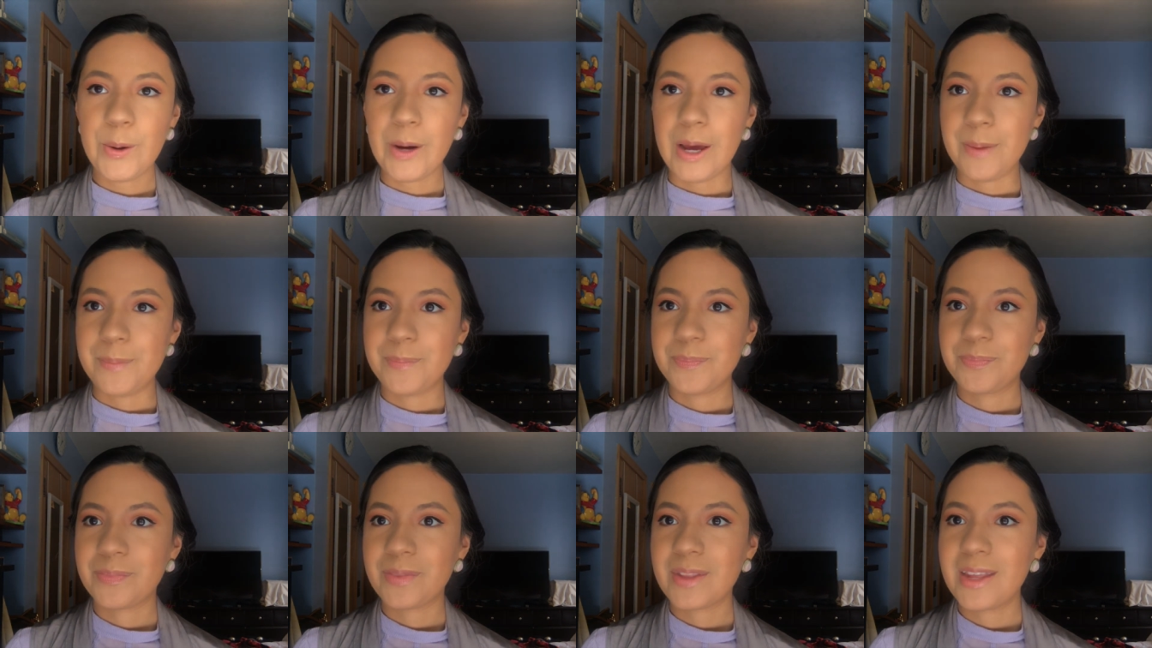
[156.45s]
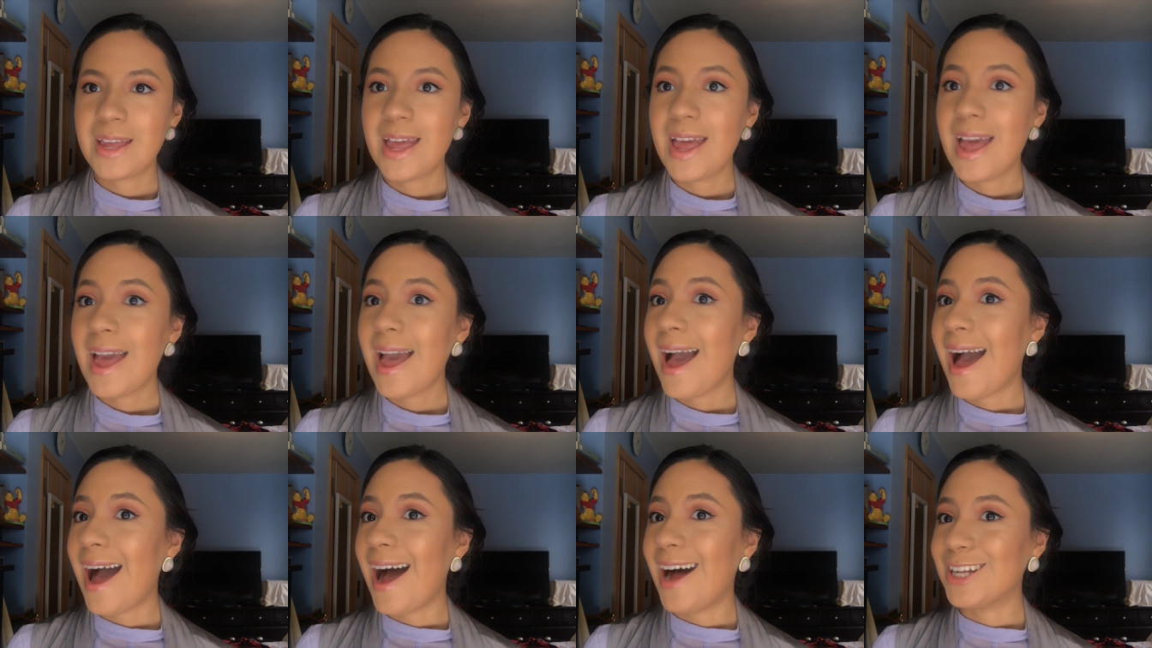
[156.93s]
Okay,
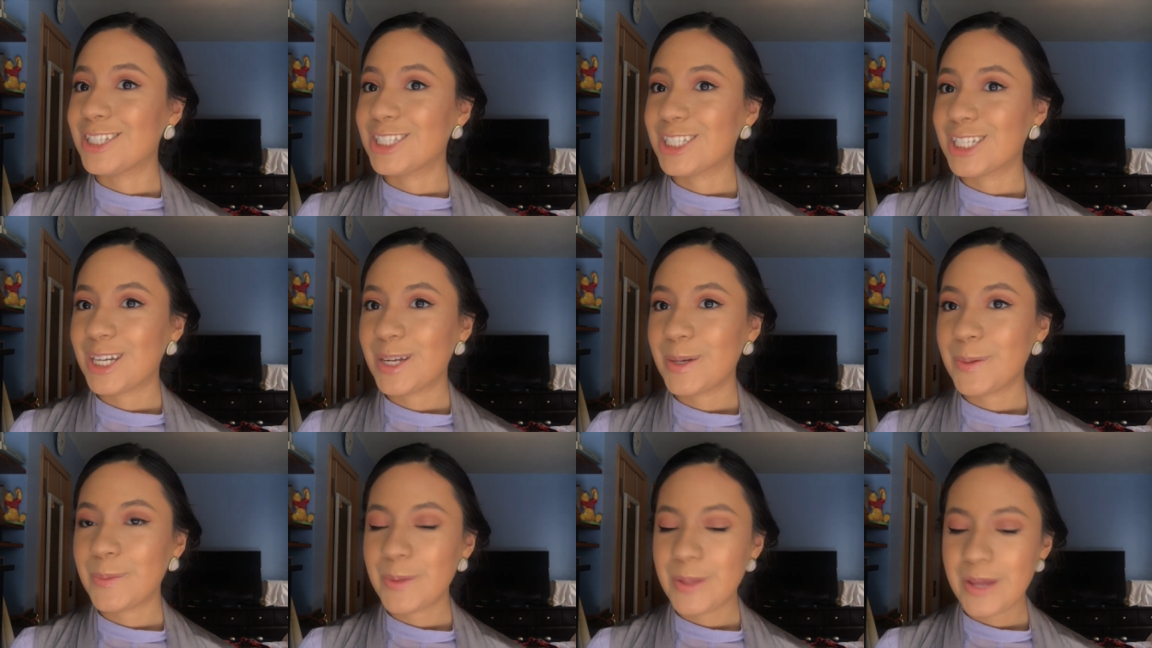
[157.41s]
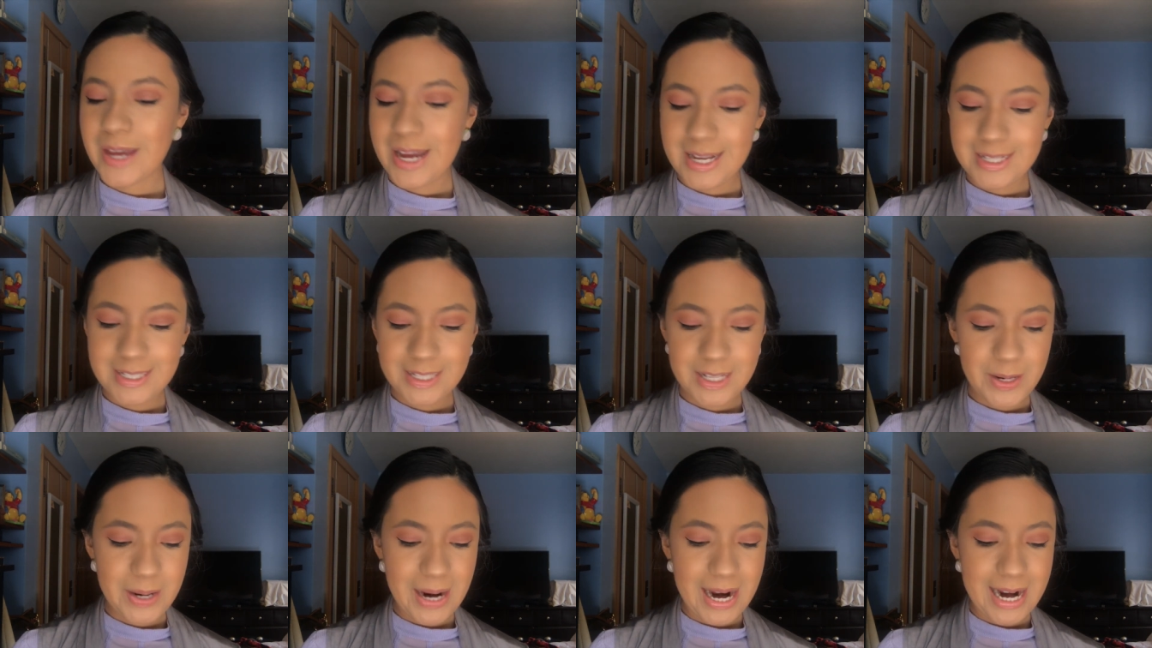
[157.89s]
I'll check in with you
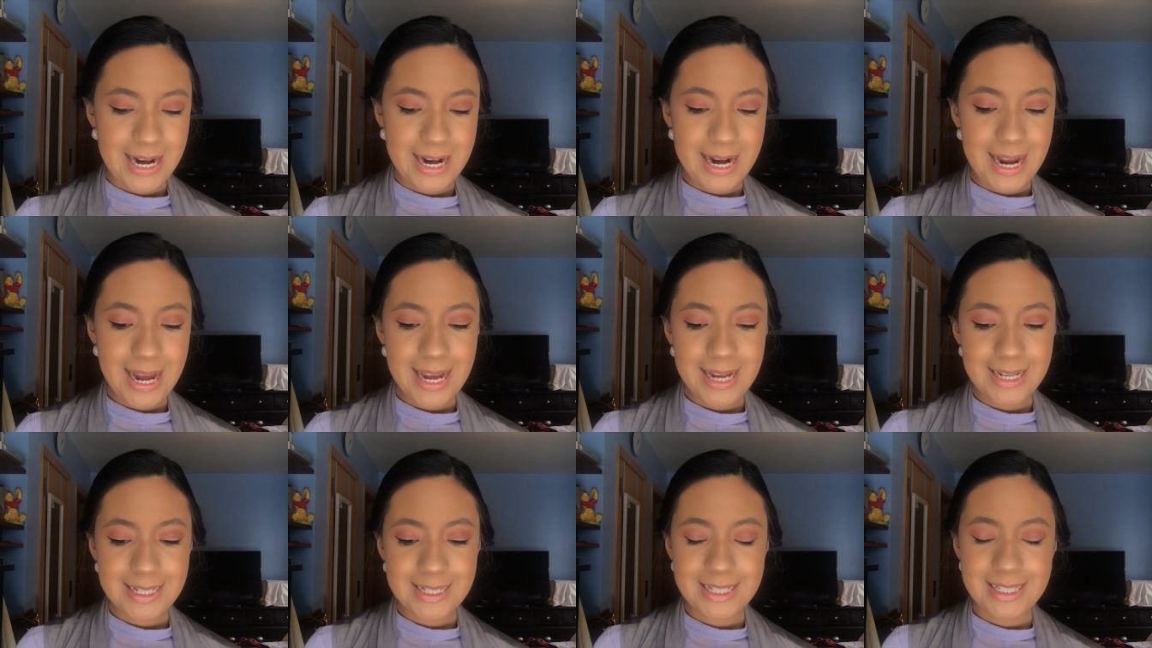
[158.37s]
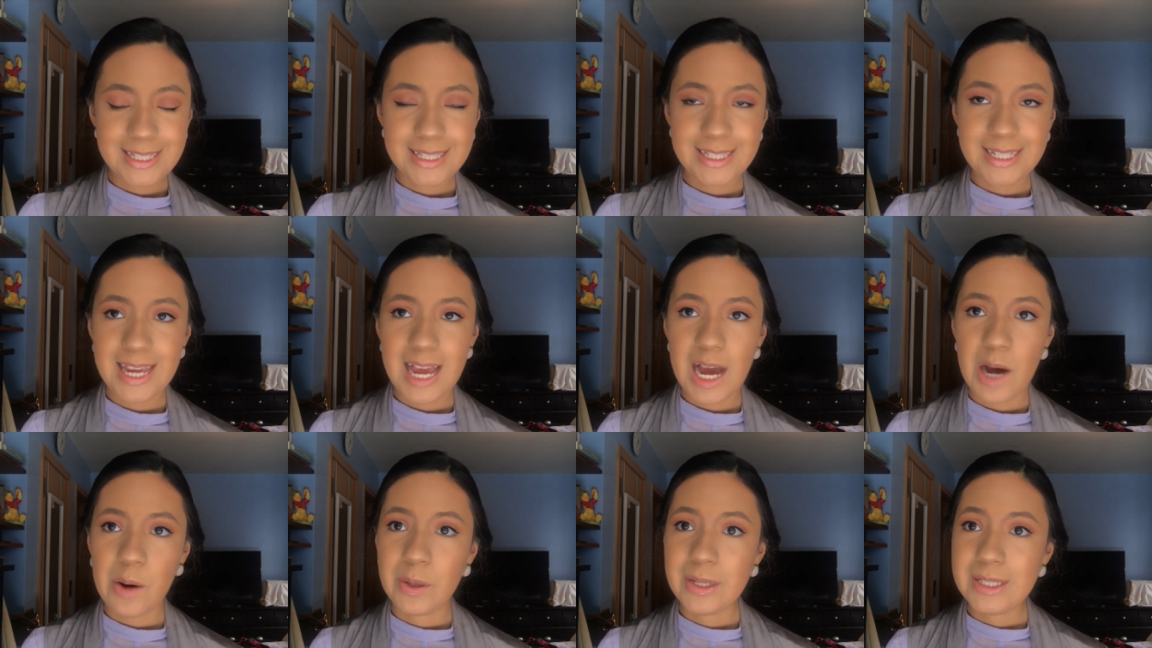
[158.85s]
guys here at night and
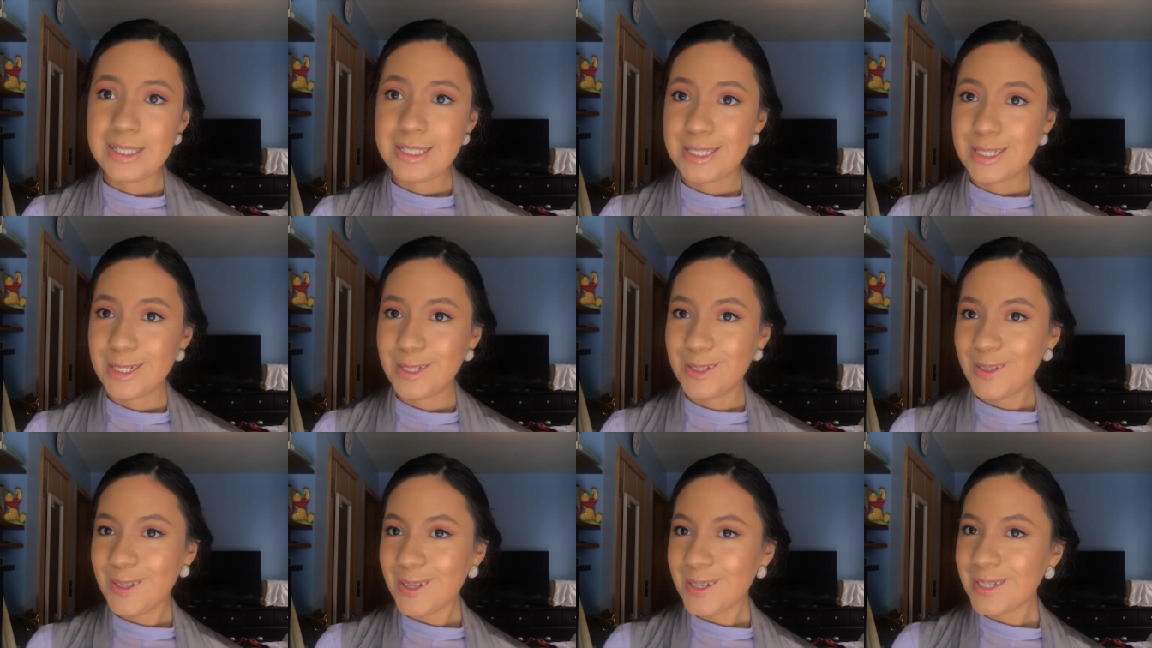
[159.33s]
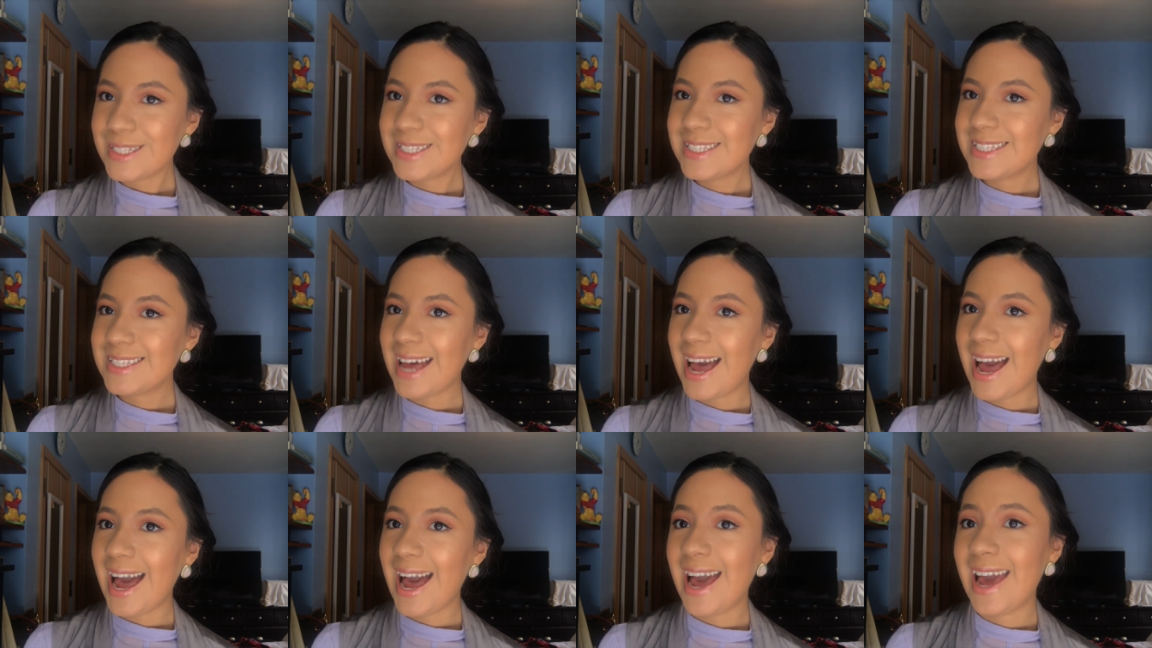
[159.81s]
see how it still
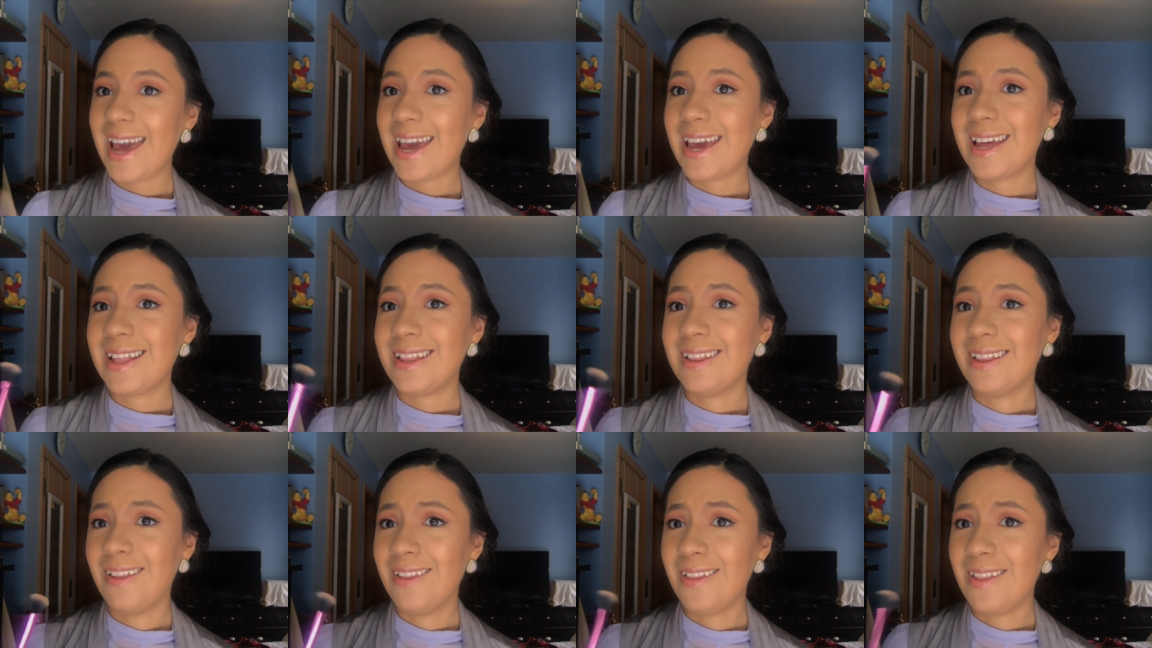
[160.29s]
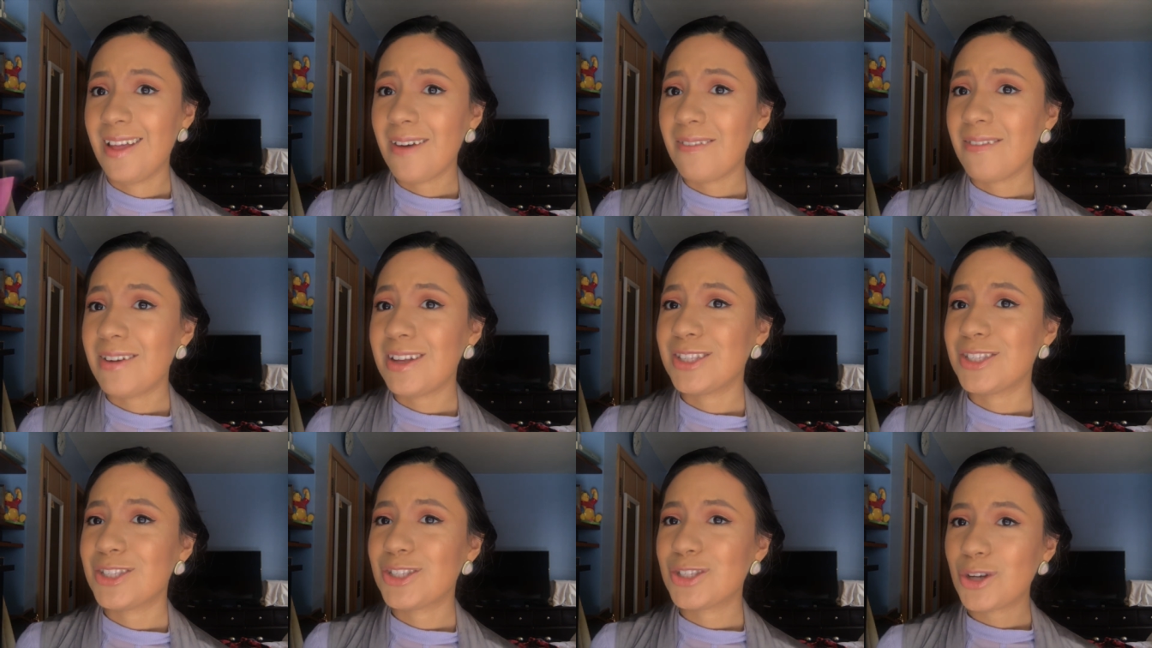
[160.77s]
looks. I
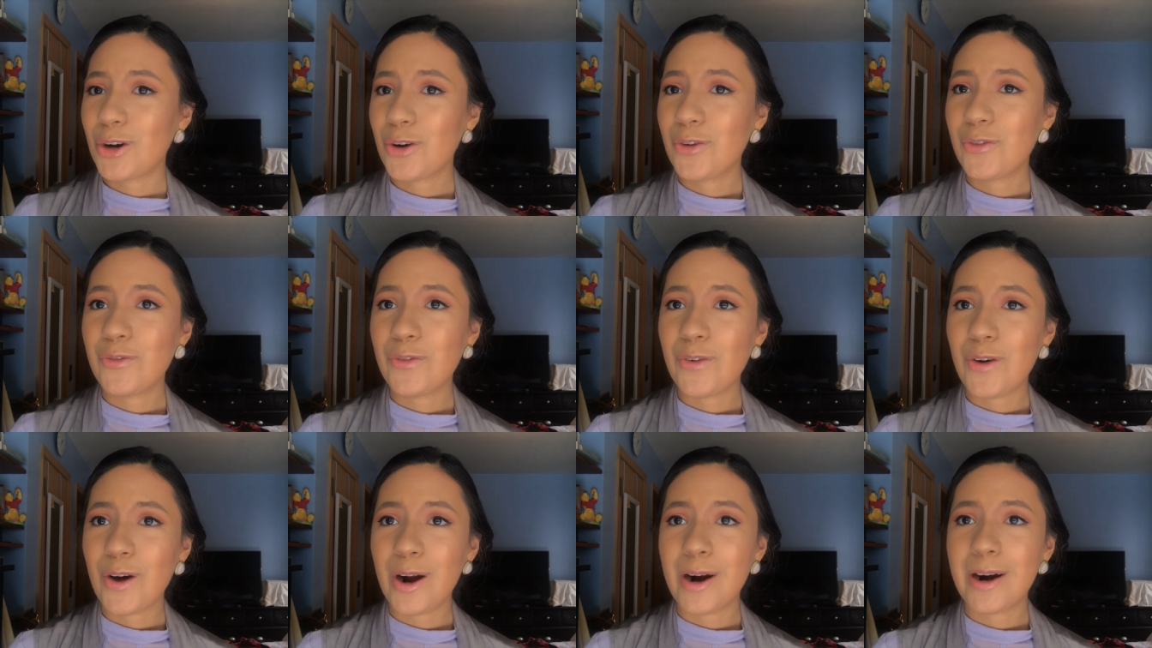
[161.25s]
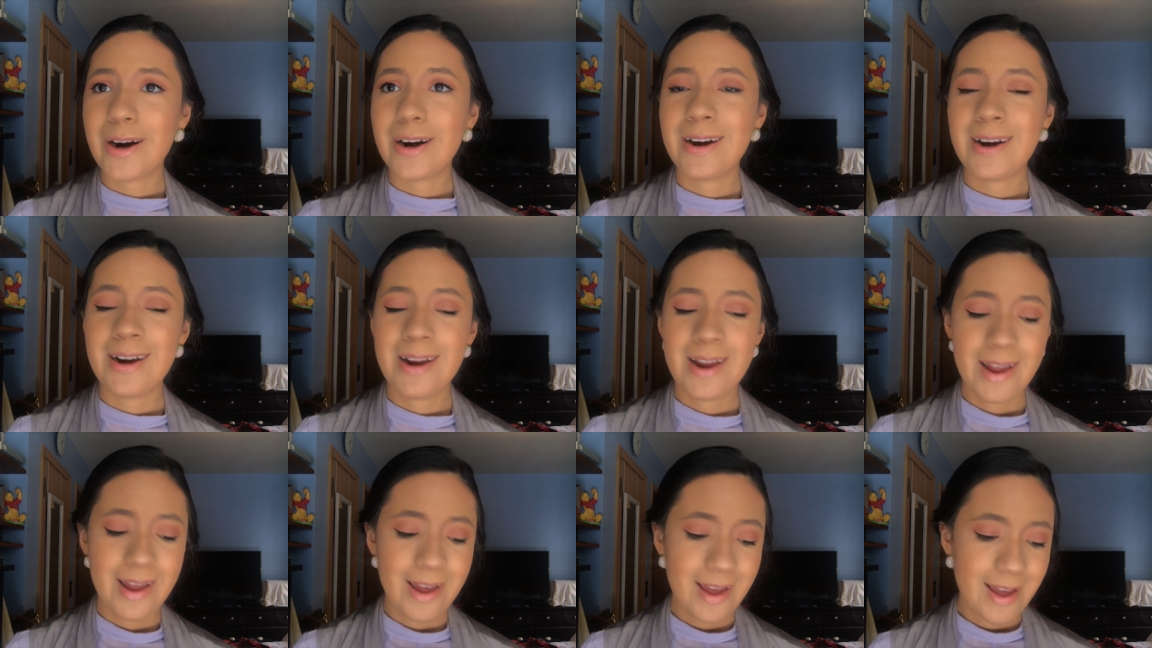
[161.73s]
love it so
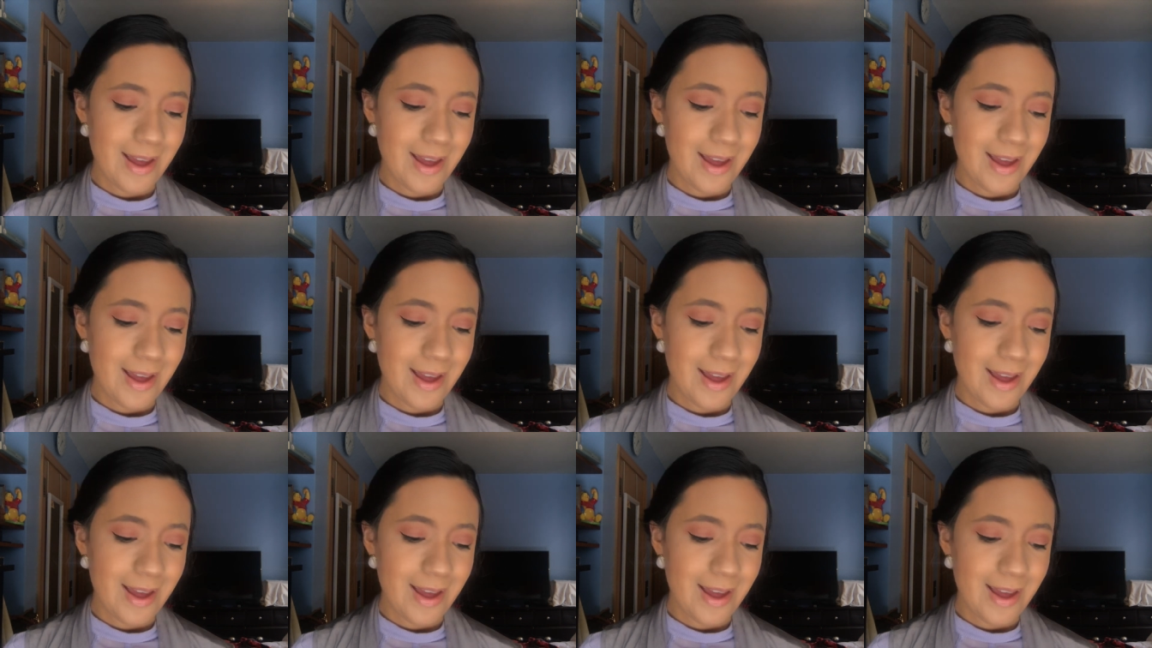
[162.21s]
far.